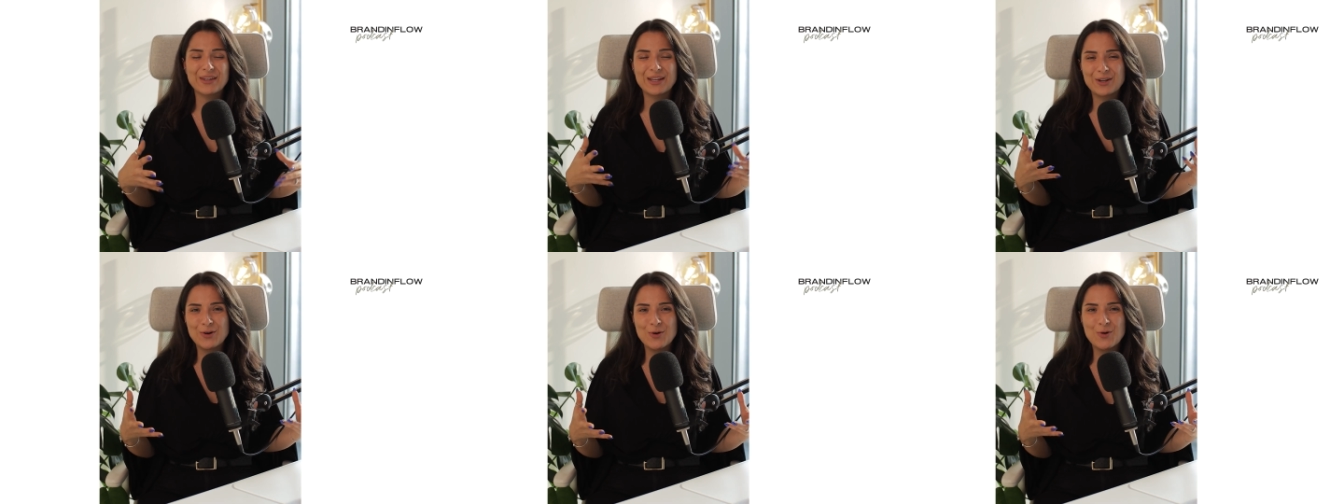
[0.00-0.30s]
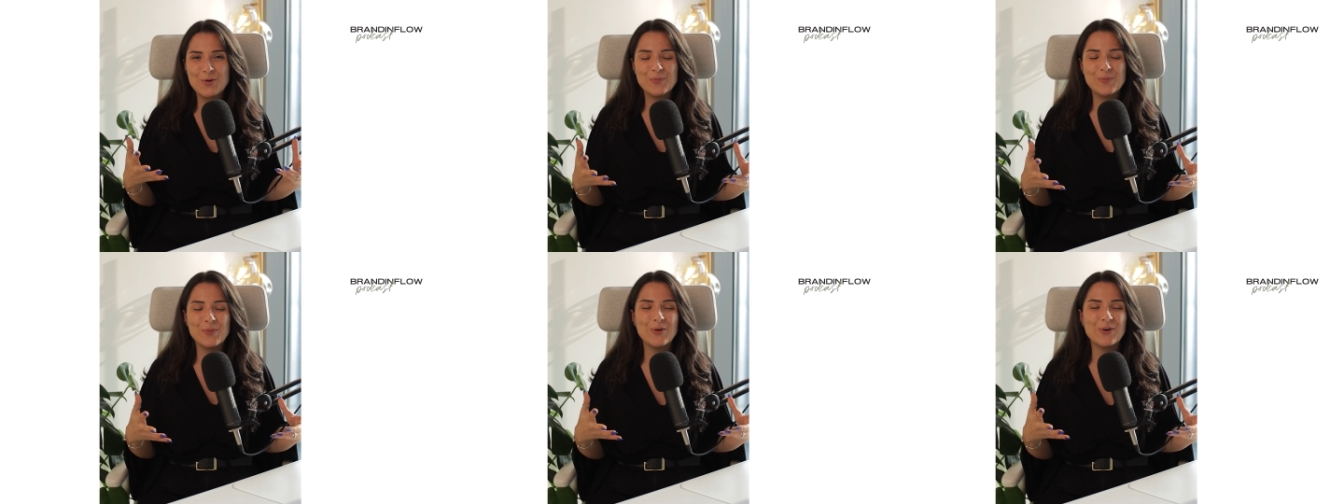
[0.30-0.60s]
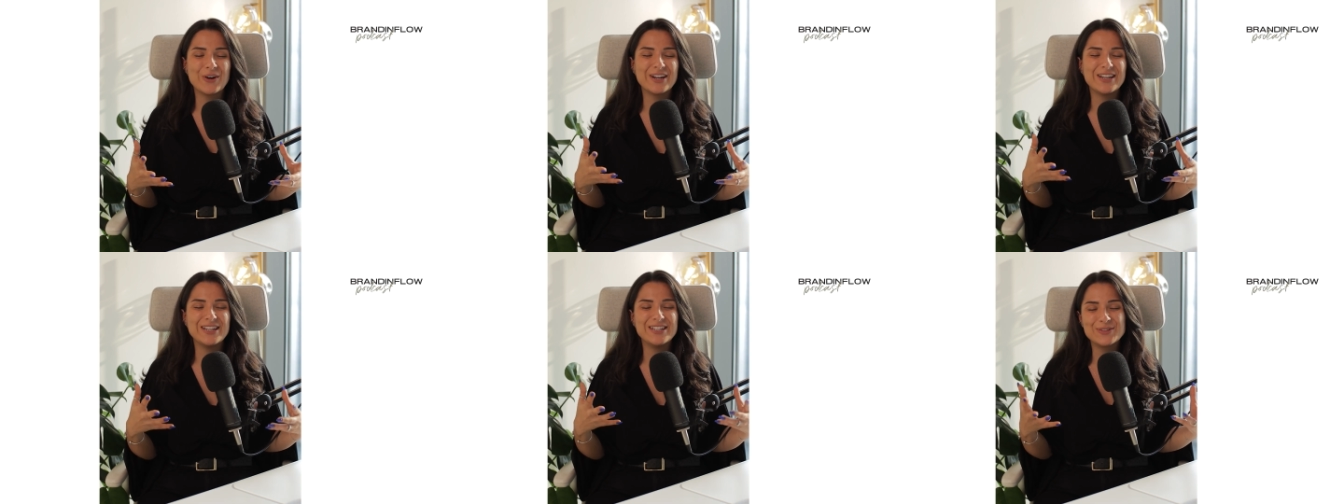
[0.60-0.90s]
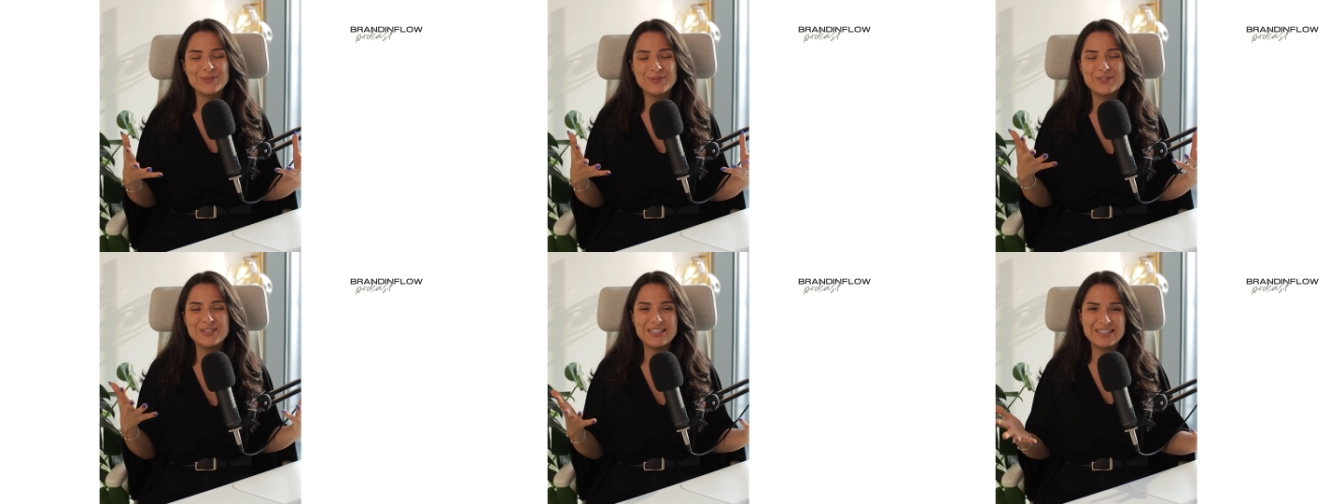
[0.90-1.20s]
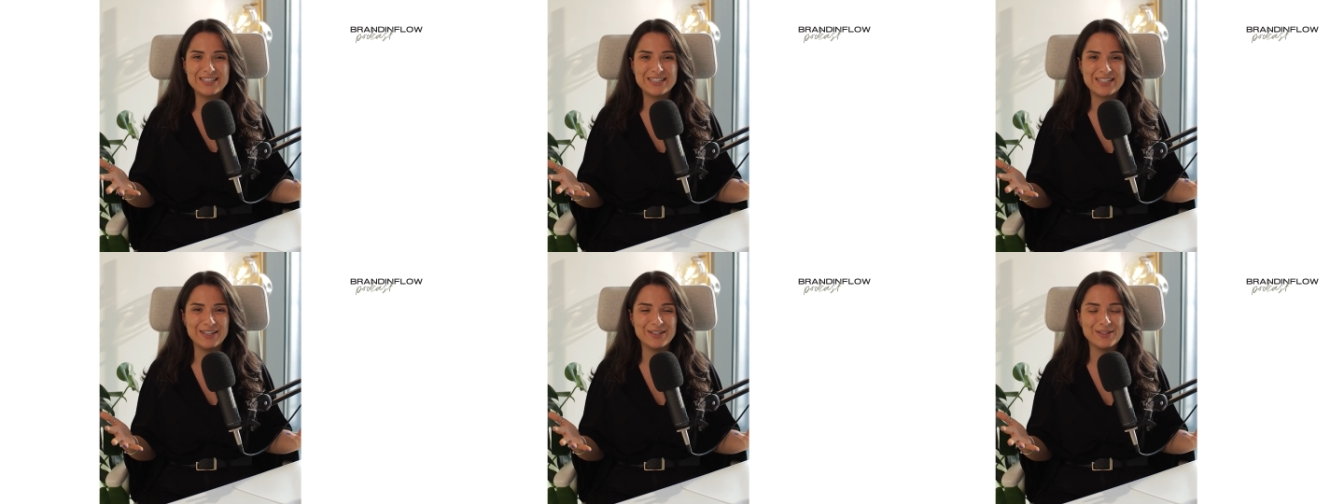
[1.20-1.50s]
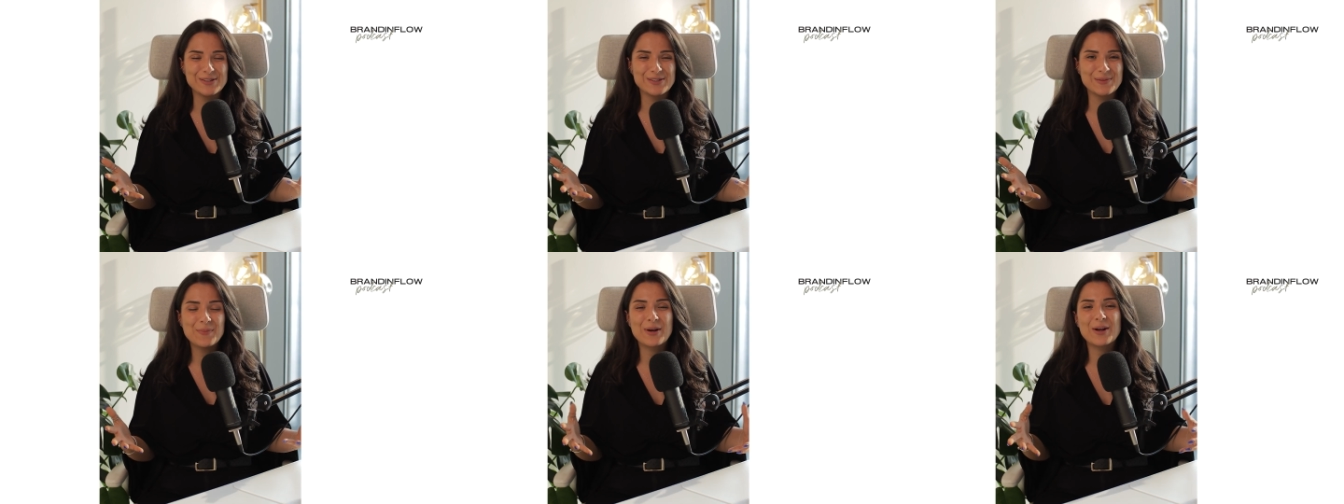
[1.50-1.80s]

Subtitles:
and go more into details.